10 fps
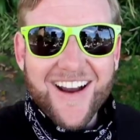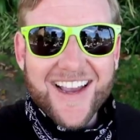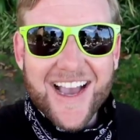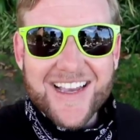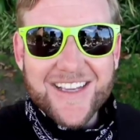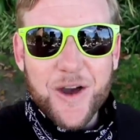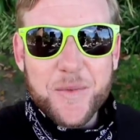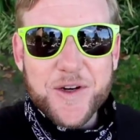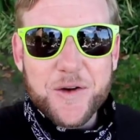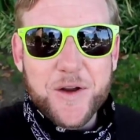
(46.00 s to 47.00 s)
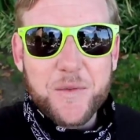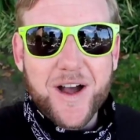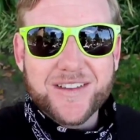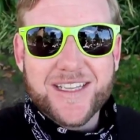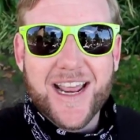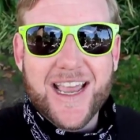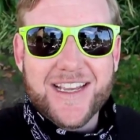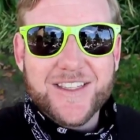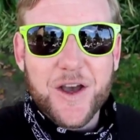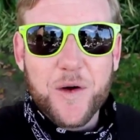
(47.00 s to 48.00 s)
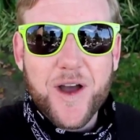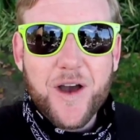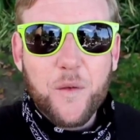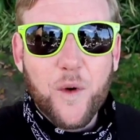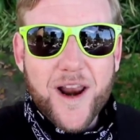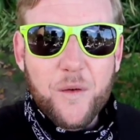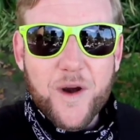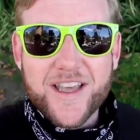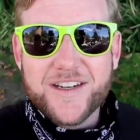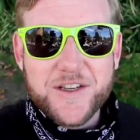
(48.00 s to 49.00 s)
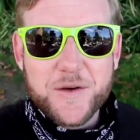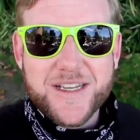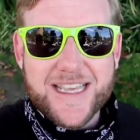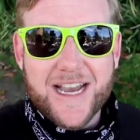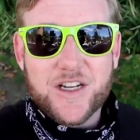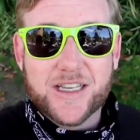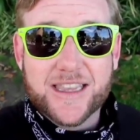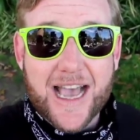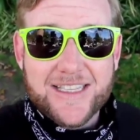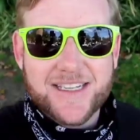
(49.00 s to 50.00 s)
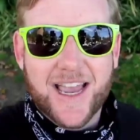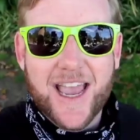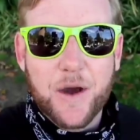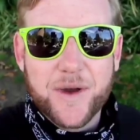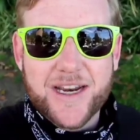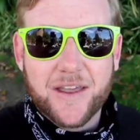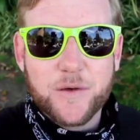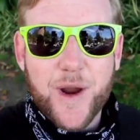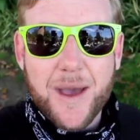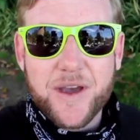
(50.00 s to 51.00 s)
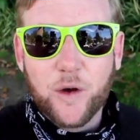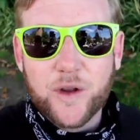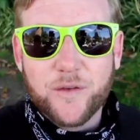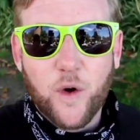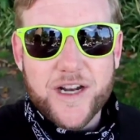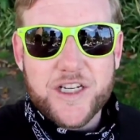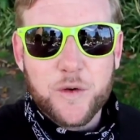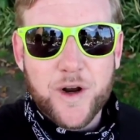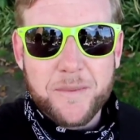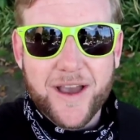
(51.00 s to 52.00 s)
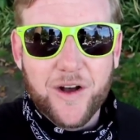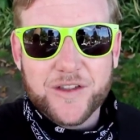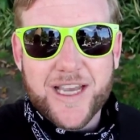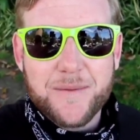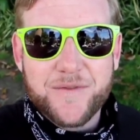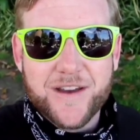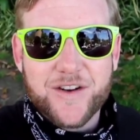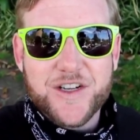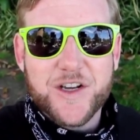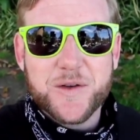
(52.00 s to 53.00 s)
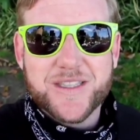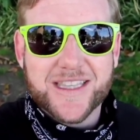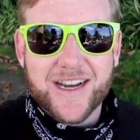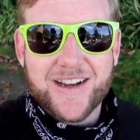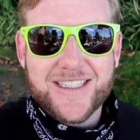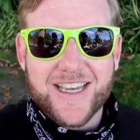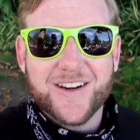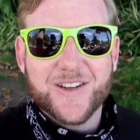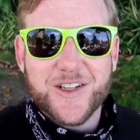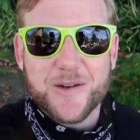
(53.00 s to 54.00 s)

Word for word: All right guys, I hope you're doing well today. So what I want to do is, actually last night I went down the rabbit hole of watching one of my all-time favorite shows, The Larry Sanders